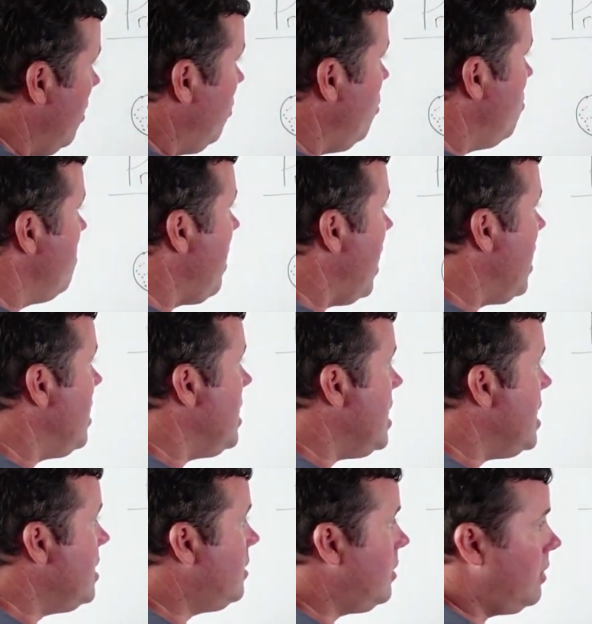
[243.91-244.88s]
You may
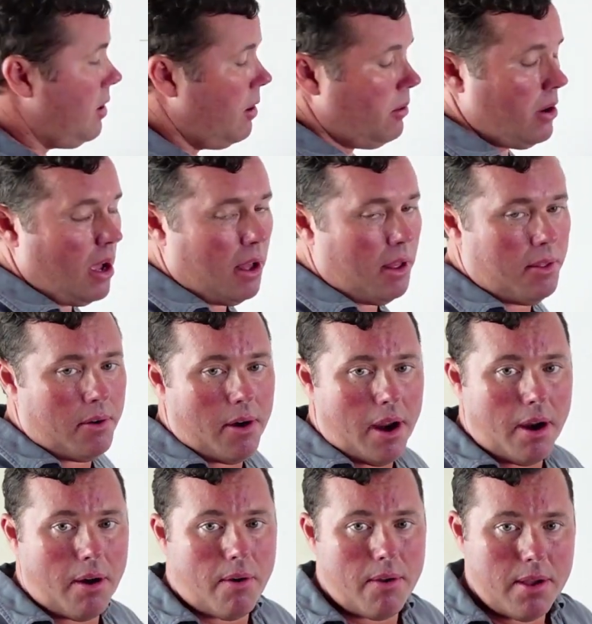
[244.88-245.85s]
need to go to other
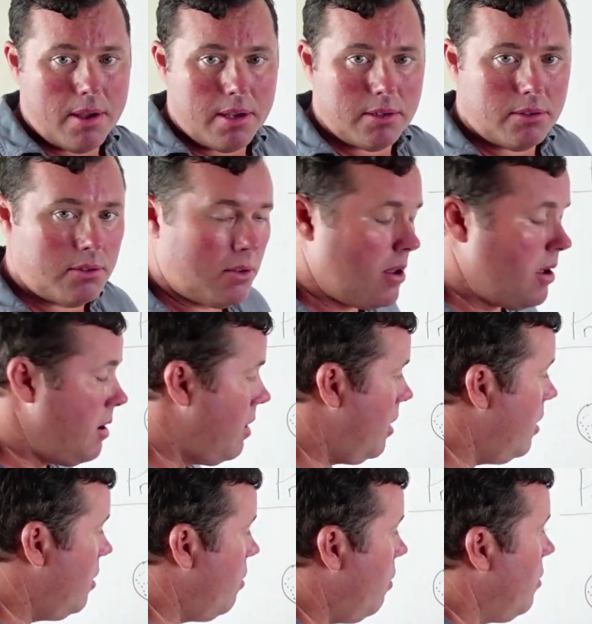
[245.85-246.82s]
areas
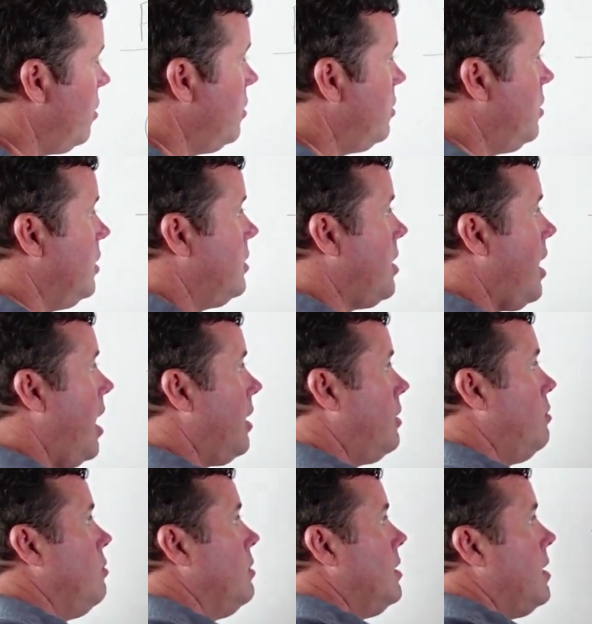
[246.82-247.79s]
in order to
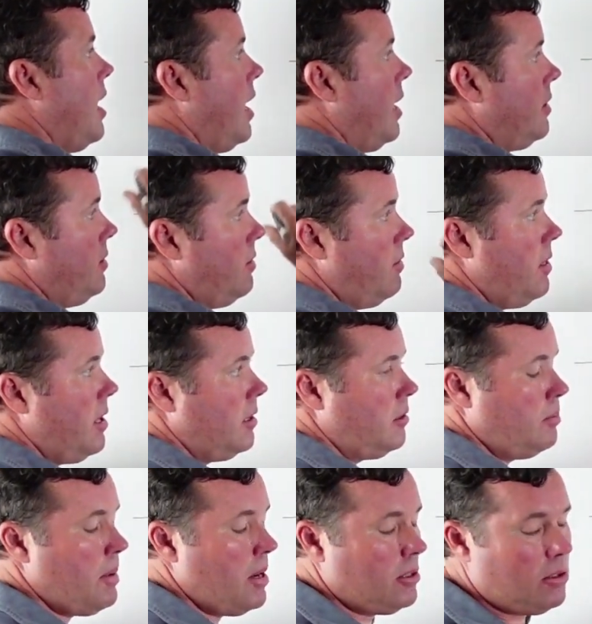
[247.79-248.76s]
talk to a doctor that
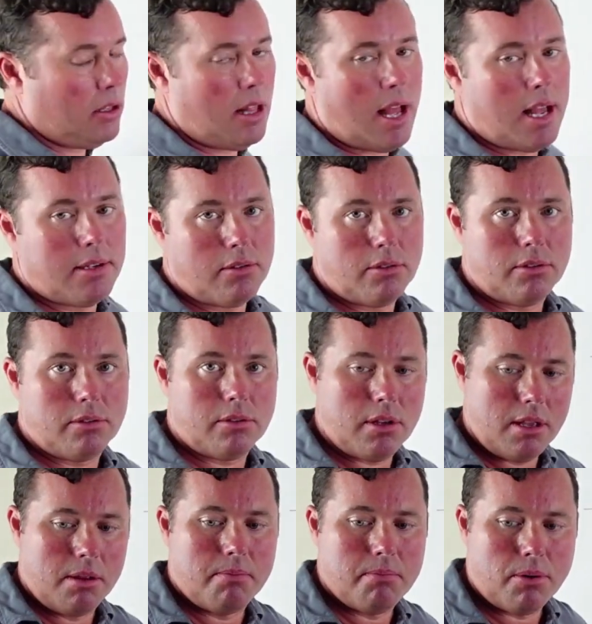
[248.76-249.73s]
specializes
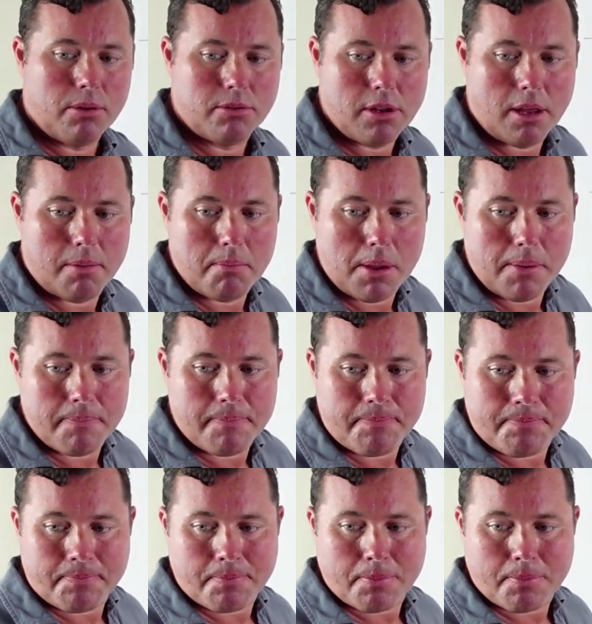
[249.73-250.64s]
in proton beam.